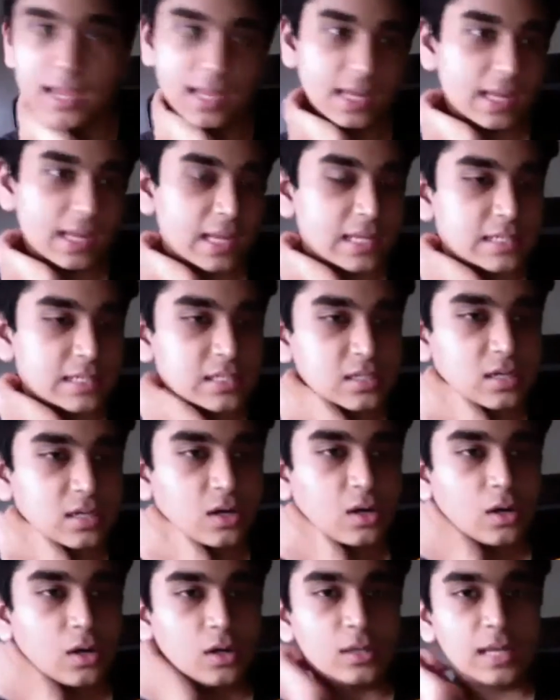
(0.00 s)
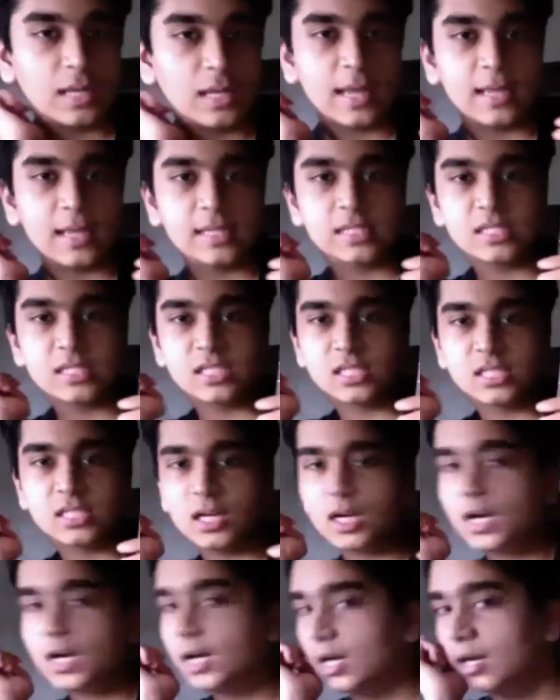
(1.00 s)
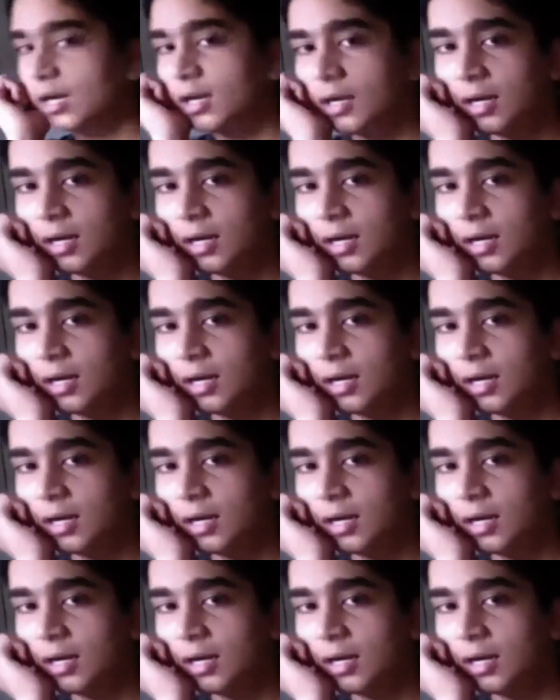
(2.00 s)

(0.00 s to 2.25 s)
It's called a slur.